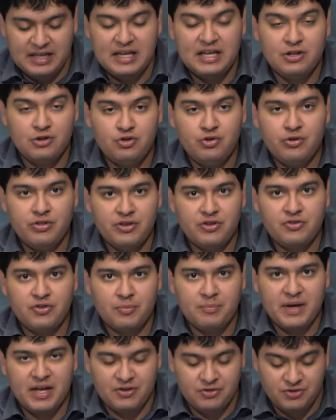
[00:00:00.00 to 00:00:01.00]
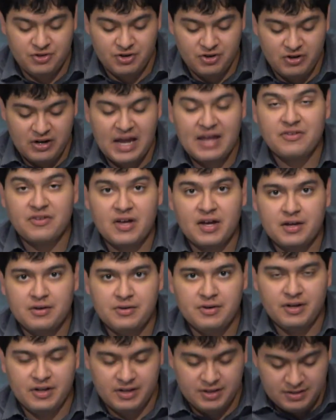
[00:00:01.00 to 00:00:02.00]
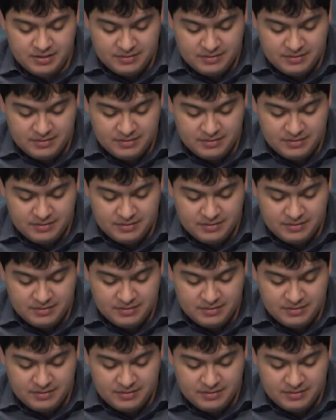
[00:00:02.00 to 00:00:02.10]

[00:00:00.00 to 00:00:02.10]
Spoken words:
into the semester as I could.